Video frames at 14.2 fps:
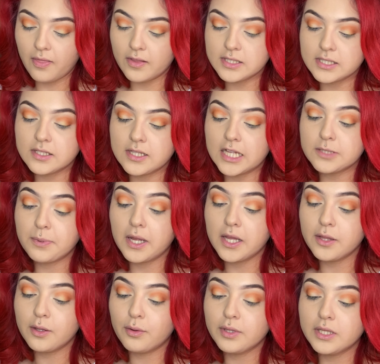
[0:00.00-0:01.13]
So that's probably
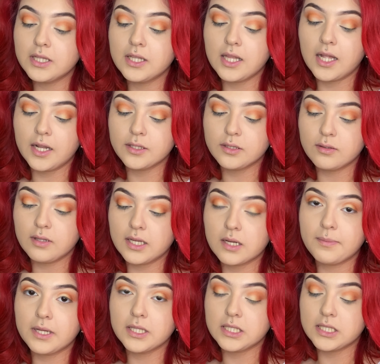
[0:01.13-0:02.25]
the only thing that I don't like
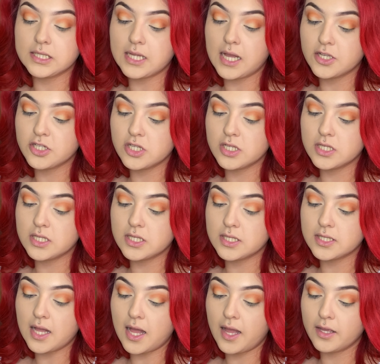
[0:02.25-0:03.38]
about these lashes, is
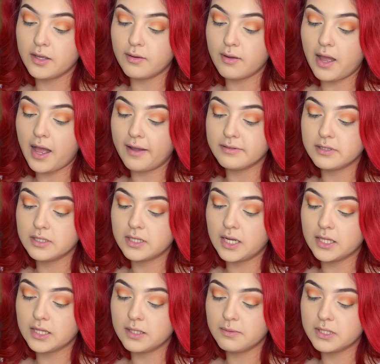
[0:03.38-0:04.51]
that you have to cut
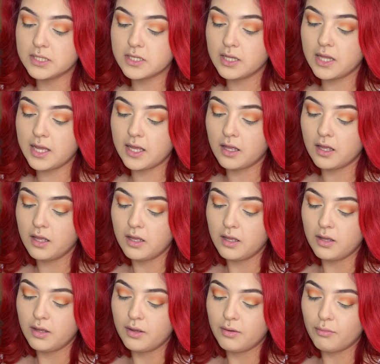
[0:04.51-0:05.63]
them because they're like
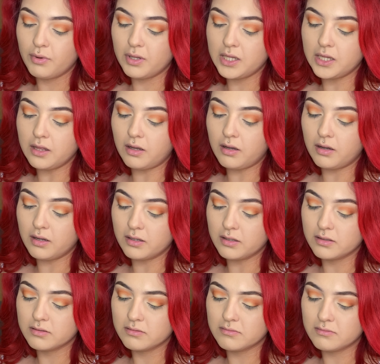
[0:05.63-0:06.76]
really long.
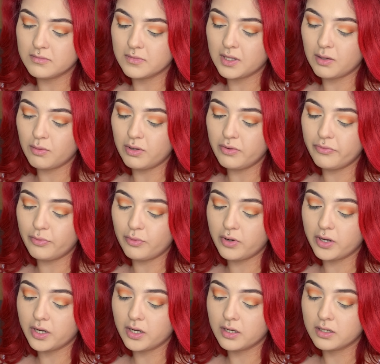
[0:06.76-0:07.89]
Like, what for?